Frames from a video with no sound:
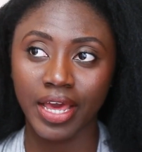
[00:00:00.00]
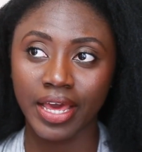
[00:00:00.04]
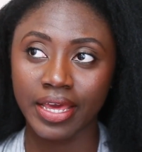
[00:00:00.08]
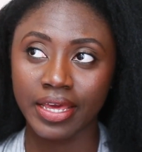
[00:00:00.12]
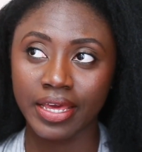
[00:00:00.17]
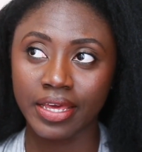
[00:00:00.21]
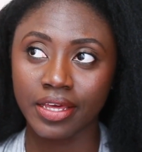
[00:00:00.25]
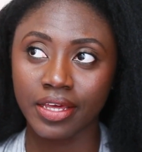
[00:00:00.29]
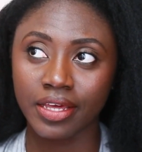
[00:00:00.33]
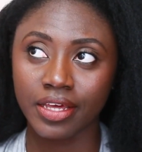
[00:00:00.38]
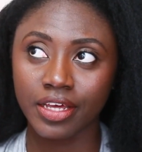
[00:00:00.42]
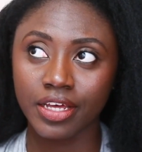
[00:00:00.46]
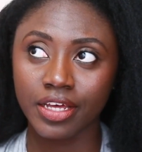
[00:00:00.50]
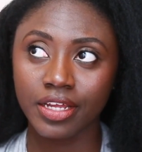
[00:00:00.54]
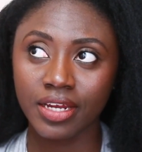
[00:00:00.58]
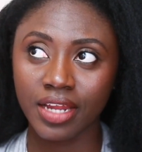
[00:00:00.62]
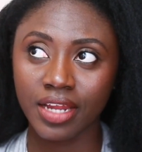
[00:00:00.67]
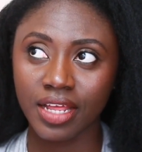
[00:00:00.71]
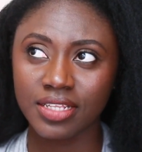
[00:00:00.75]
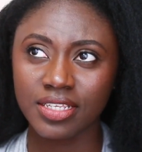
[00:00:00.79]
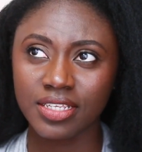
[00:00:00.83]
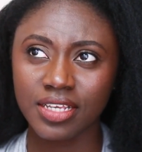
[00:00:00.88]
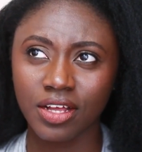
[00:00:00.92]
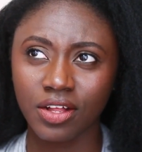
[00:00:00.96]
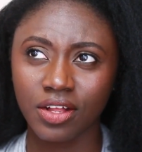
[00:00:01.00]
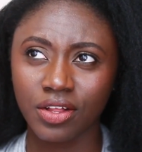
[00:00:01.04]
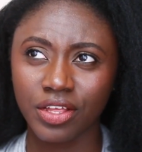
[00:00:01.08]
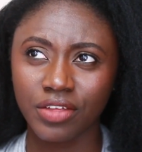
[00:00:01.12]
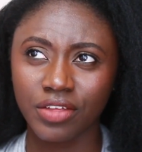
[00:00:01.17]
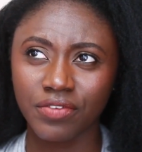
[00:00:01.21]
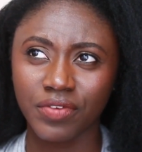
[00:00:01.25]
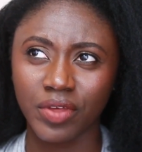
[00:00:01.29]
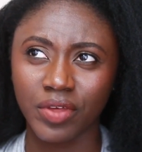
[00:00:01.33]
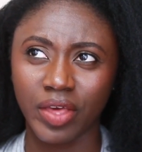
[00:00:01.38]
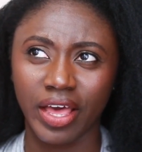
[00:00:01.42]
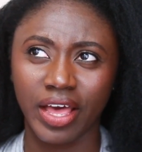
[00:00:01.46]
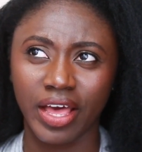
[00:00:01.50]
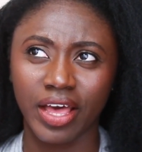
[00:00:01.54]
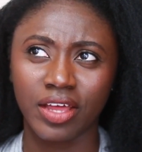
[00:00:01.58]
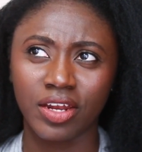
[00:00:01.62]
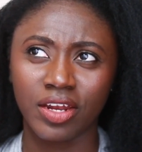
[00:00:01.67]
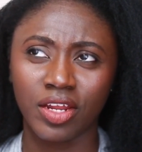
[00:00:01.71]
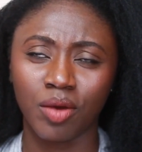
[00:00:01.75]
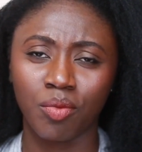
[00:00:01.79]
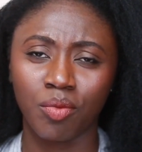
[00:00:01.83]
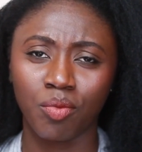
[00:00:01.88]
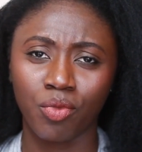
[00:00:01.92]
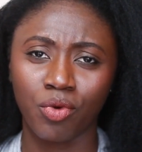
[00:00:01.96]
I could not tell if it
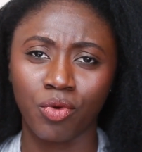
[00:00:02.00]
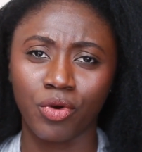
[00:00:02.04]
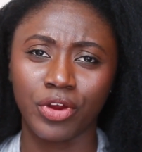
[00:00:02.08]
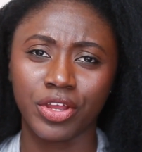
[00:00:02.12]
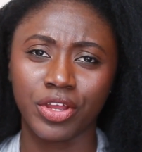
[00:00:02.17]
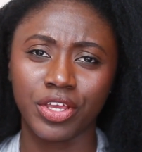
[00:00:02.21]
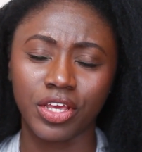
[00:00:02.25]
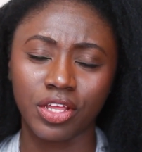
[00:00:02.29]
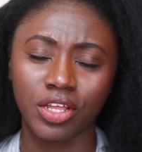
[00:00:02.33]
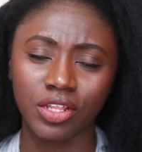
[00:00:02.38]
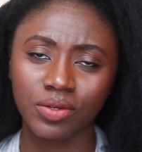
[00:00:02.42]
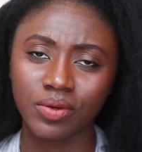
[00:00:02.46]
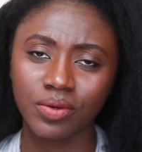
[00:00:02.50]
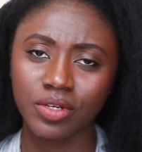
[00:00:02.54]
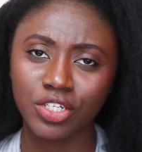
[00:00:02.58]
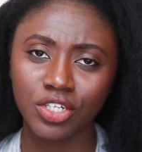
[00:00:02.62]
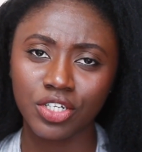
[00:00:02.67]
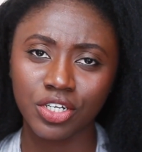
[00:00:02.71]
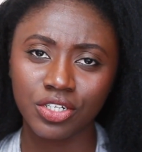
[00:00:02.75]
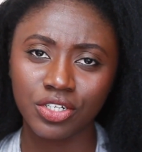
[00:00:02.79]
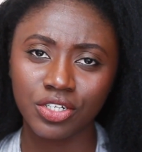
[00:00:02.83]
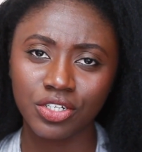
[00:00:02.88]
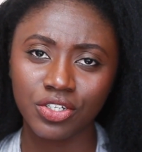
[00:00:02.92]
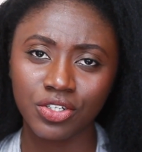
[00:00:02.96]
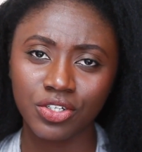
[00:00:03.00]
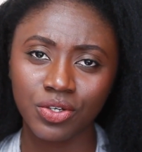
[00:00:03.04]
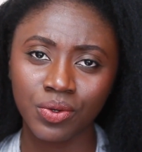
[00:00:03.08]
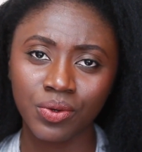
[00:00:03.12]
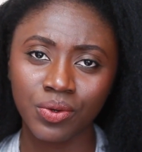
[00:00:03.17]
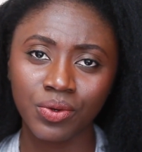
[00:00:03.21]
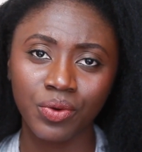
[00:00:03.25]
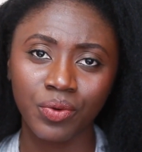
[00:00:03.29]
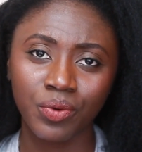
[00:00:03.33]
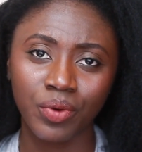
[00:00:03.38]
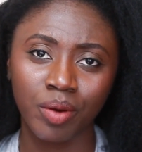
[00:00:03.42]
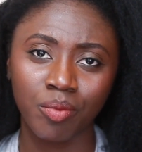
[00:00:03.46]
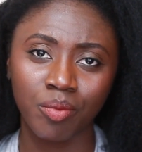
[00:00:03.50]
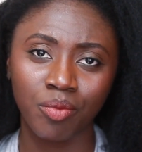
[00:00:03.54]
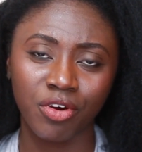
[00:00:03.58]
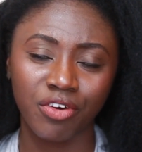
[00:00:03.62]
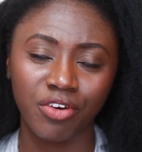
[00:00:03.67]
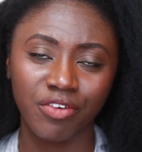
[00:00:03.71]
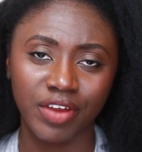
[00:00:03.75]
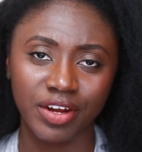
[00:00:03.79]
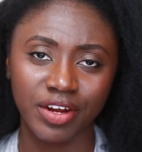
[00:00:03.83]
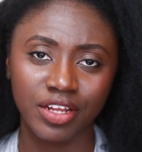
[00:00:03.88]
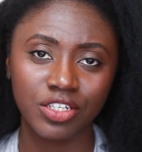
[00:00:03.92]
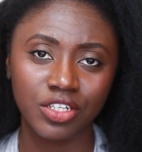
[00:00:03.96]
had a more yellowish undertone or a
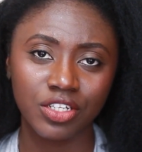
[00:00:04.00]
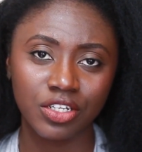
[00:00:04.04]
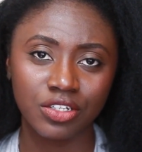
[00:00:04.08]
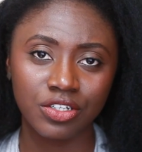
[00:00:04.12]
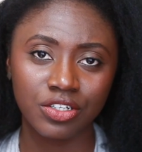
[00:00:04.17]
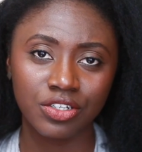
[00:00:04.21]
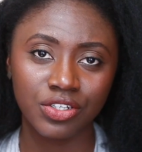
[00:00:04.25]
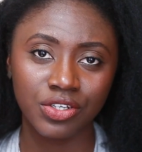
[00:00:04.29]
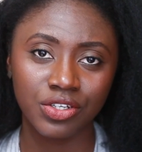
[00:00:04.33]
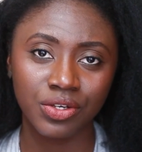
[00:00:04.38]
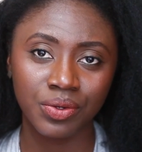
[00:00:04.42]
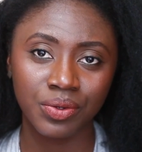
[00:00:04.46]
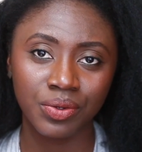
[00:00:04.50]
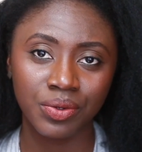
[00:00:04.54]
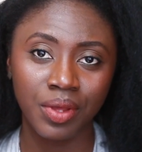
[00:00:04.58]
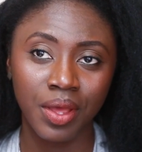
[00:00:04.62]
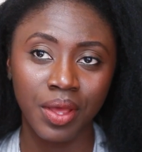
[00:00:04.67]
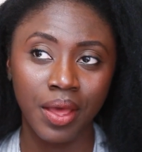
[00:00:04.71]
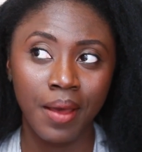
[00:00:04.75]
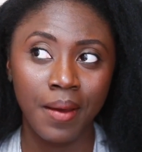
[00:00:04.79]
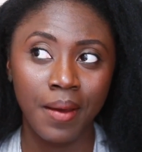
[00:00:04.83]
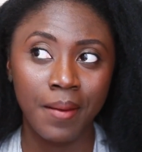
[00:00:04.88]
more reddish undertone